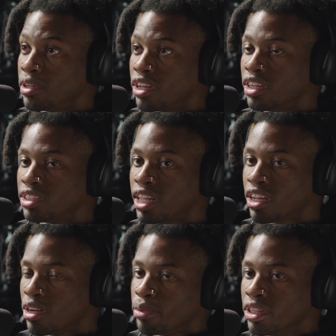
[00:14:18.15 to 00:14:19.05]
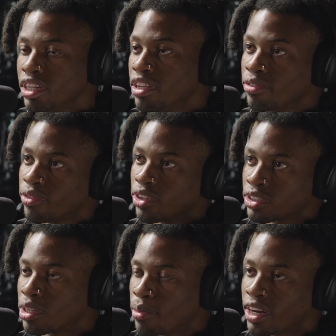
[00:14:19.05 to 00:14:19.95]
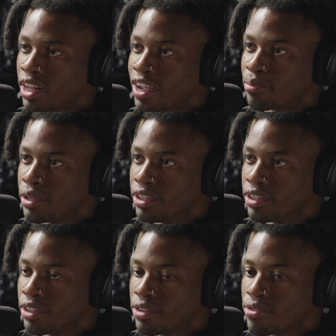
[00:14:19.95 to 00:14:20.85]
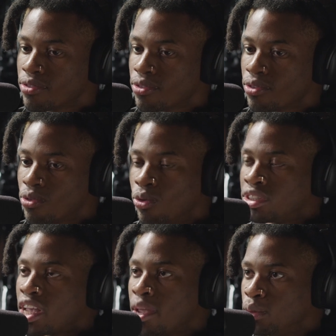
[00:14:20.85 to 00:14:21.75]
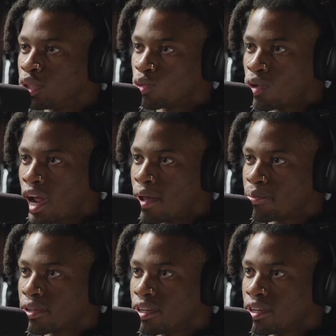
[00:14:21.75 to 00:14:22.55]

Because they couldn't believe somebody like me was able to rap.